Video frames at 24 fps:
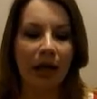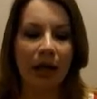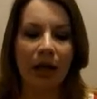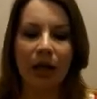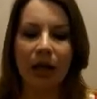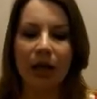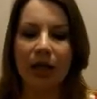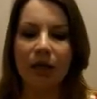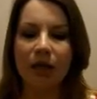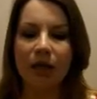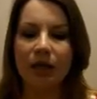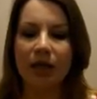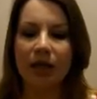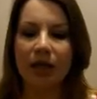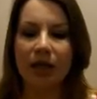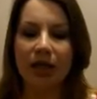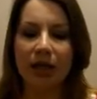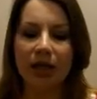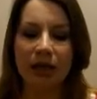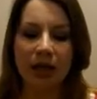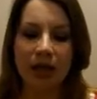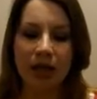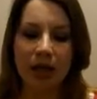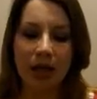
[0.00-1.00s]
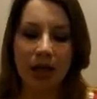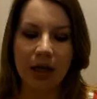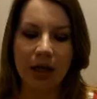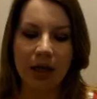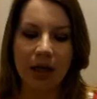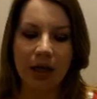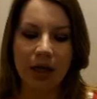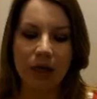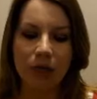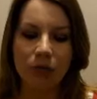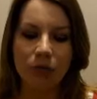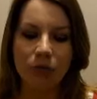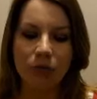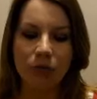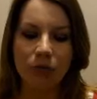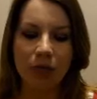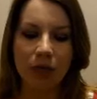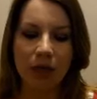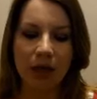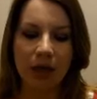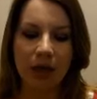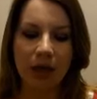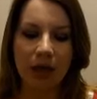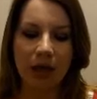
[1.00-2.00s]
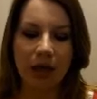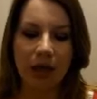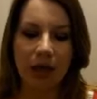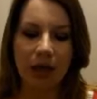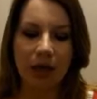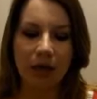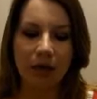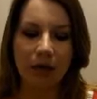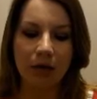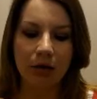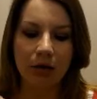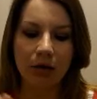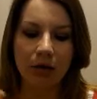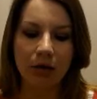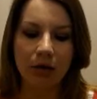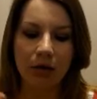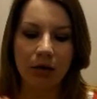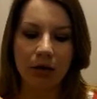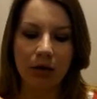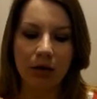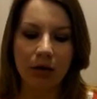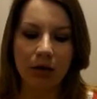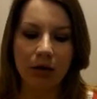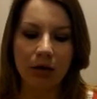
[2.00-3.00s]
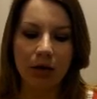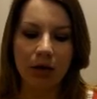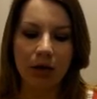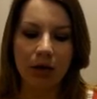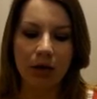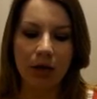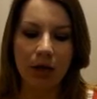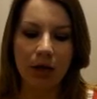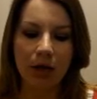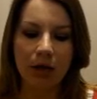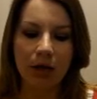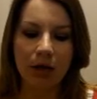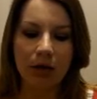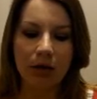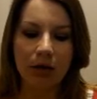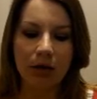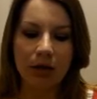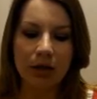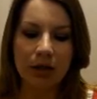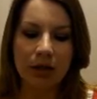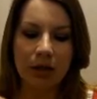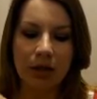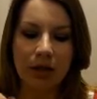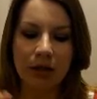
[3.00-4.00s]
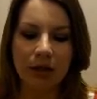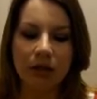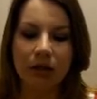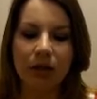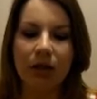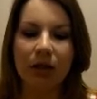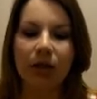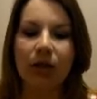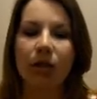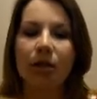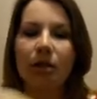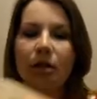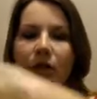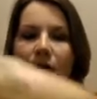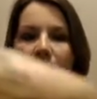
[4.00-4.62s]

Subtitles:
used this last night and it's really easy to use, and it's